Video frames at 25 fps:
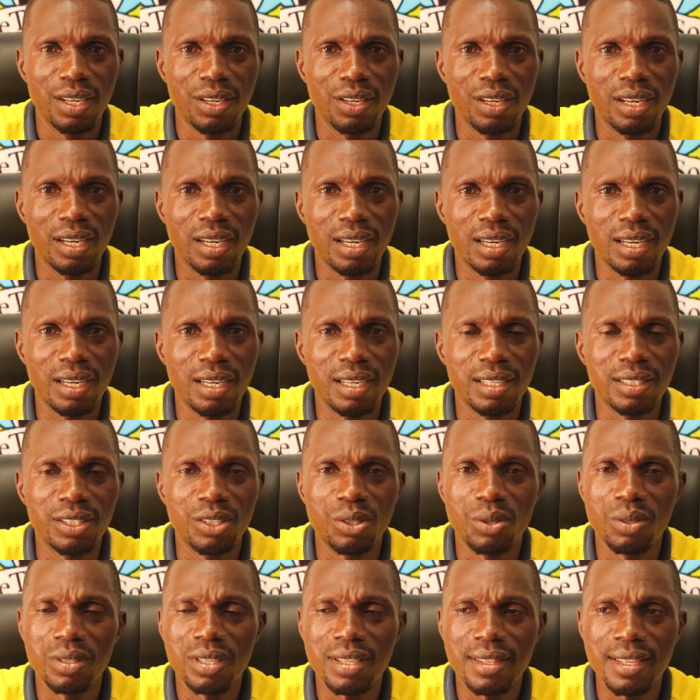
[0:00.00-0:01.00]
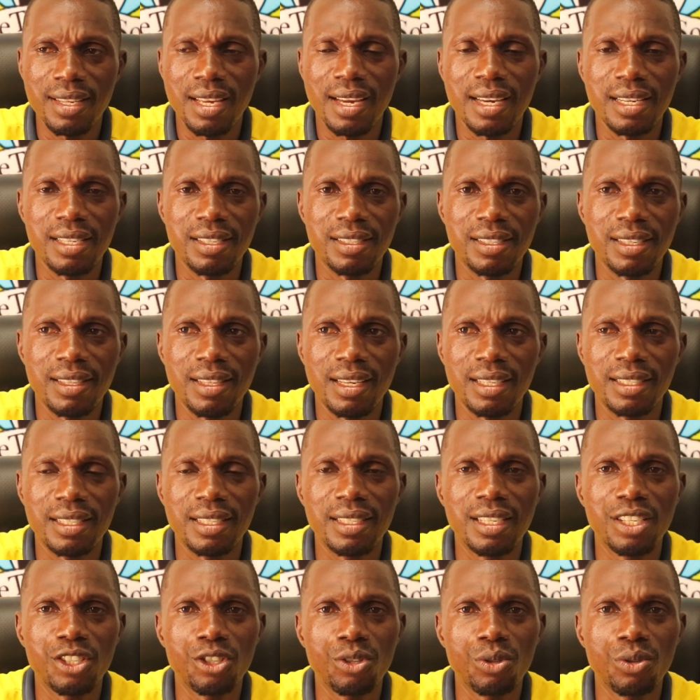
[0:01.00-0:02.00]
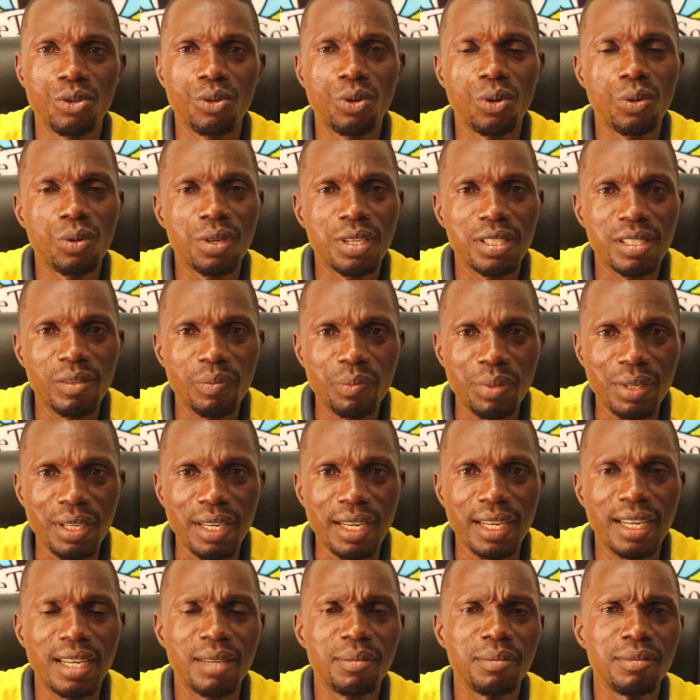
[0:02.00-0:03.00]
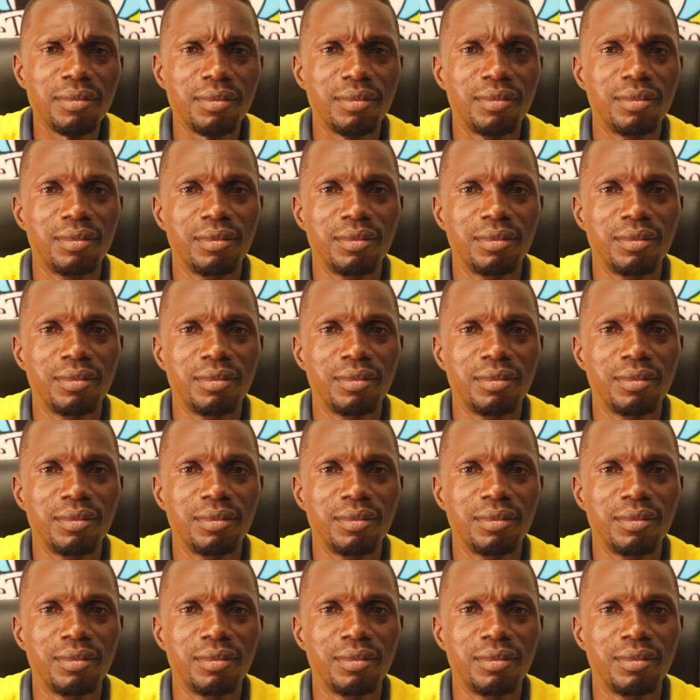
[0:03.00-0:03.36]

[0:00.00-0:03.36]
The only thing I can say that they should always be calm.